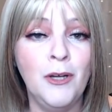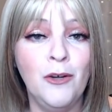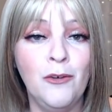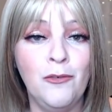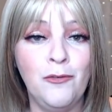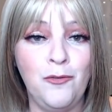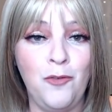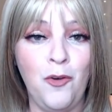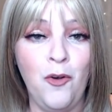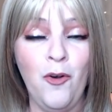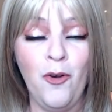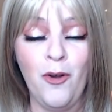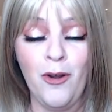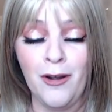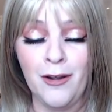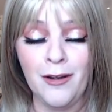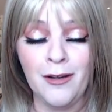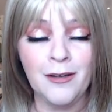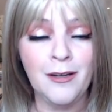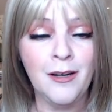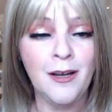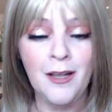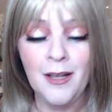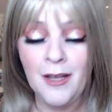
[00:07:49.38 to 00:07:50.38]

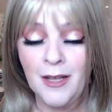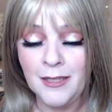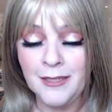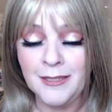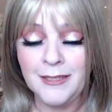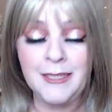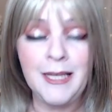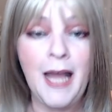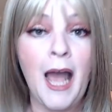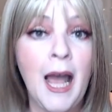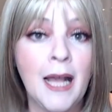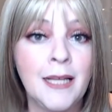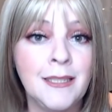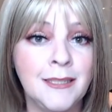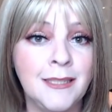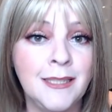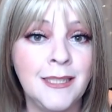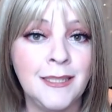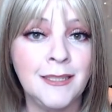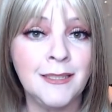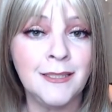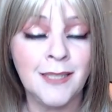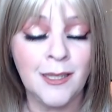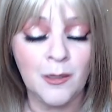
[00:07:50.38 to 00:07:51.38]
for
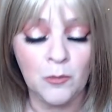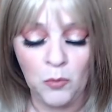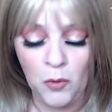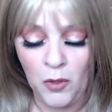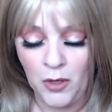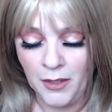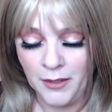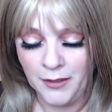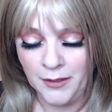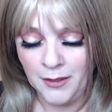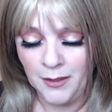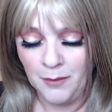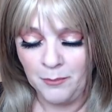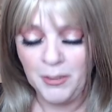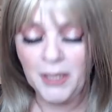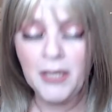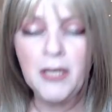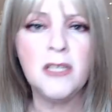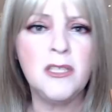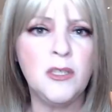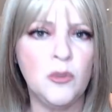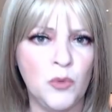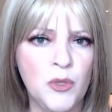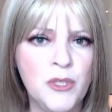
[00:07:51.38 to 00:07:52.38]
doxing someone
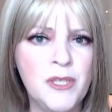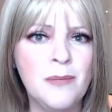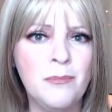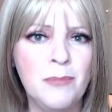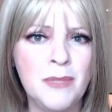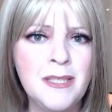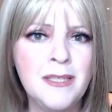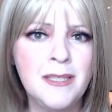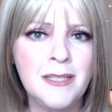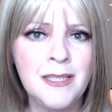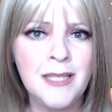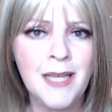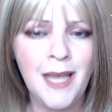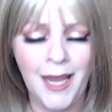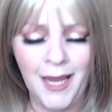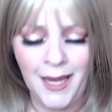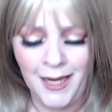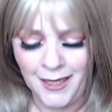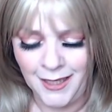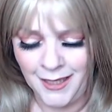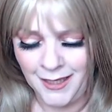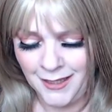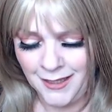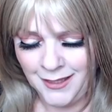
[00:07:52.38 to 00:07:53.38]
because it was a
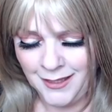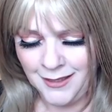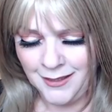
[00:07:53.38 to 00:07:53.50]
mistake.